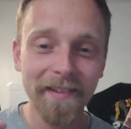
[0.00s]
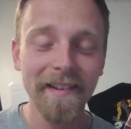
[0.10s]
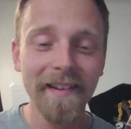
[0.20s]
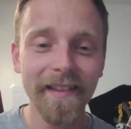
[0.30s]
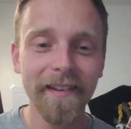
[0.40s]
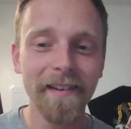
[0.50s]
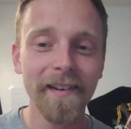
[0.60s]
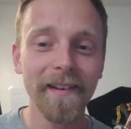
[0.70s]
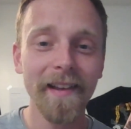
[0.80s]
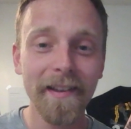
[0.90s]
in
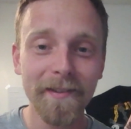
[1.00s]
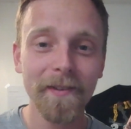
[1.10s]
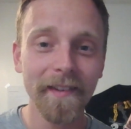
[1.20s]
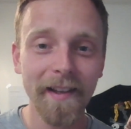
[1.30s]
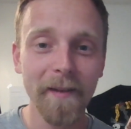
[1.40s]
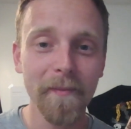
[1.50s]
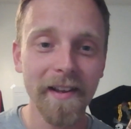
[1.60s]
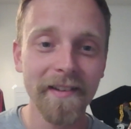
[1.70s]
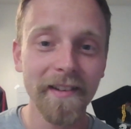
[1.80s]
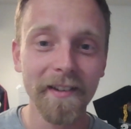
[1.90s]
the history
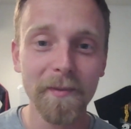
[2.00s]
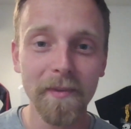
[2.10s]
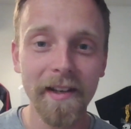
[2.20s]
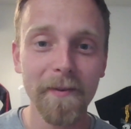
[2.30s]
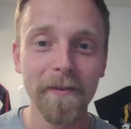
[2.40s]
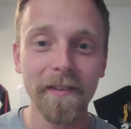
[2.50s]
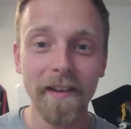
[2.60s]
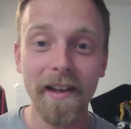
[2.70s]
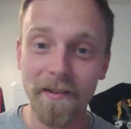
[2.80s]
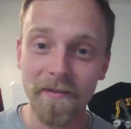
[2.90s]
examination explaining what
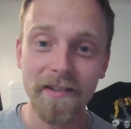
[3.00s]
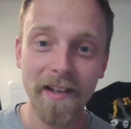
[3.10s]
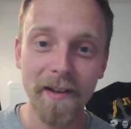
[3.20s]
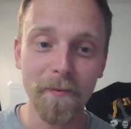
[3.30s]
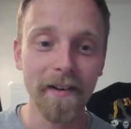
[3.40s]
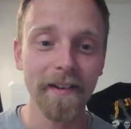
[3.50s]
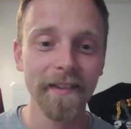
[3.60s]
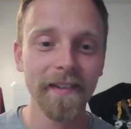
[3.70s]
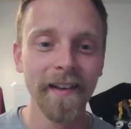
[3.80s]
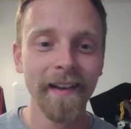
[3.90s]
the age of shit
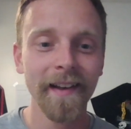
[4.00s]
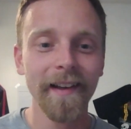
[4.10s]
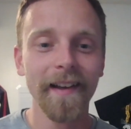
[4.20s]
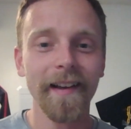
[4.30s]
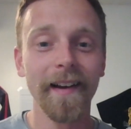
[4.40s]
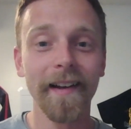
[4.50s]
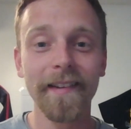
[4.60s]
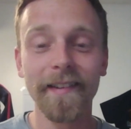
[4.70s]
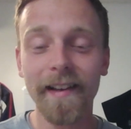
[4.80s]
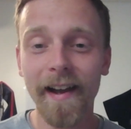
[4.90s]
was.
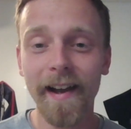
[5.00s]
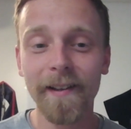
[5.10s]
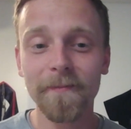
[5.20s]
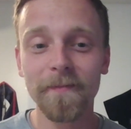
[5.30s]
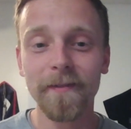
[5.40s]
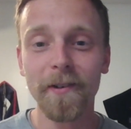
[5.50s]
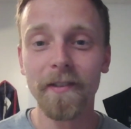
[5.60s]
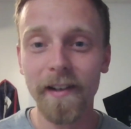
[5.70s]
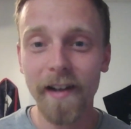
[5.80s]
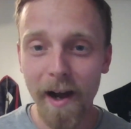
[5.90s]
He's a guy
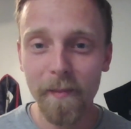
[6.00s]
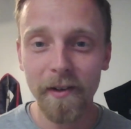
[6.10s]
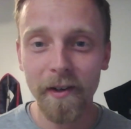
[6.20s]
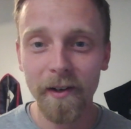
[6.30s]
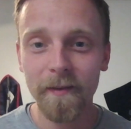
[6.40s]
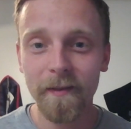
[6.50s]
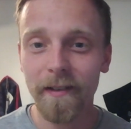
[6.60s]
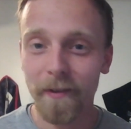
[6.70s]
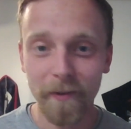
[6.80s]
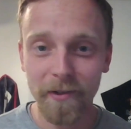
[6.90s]
who's a commoner,
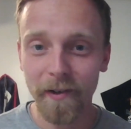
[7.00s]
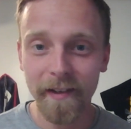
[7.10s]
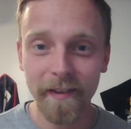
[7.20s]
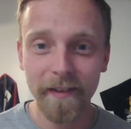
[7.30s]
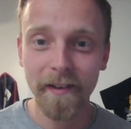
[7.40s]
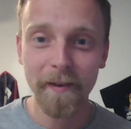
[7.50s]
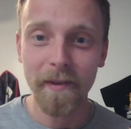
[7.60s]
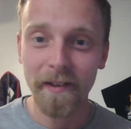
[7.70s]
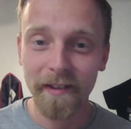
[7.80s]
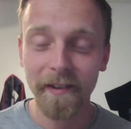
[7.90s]
joined the
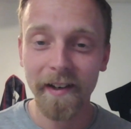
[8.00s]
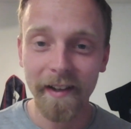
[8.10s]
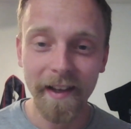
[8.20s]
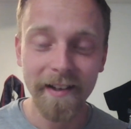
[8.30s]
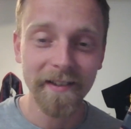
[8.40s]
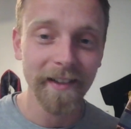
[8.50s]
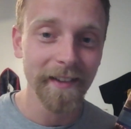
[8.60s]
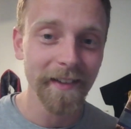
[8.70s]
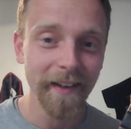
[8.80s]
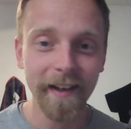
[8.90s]
military at the age of
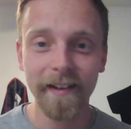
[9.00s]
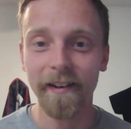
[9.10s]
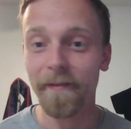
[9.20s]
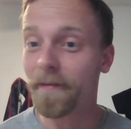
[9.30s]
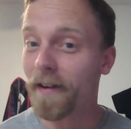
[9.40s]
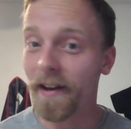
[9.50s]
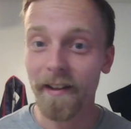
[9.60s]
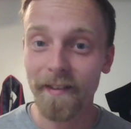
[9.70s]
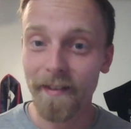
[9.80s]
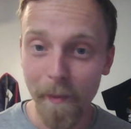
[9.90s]
16 and fought
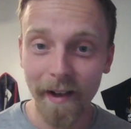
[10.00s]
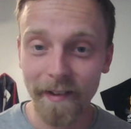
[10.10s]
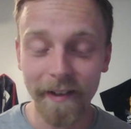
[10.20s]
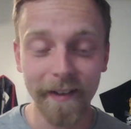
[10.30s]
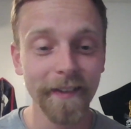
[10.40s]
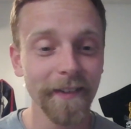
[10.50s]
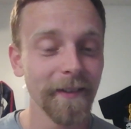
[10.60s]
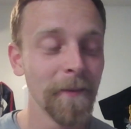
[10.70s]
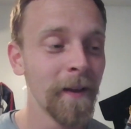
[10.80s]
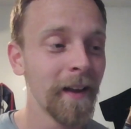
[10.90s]
against the Mexicans,